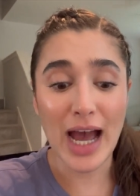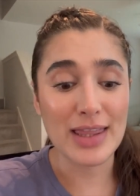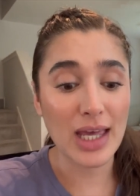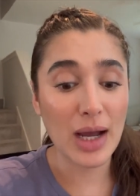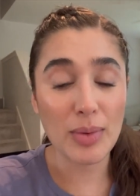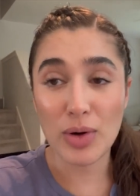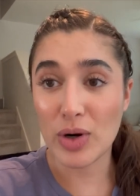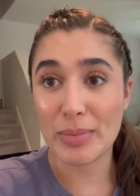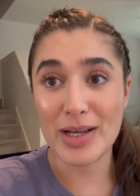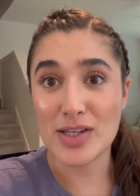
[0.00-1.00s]
I think I
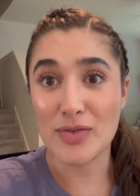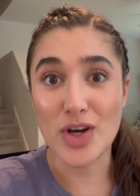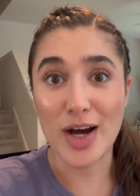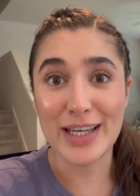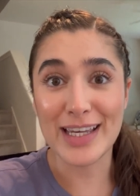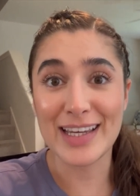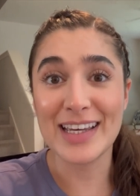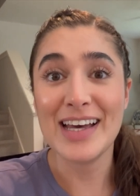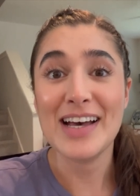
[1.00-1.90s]
recorded myself talking,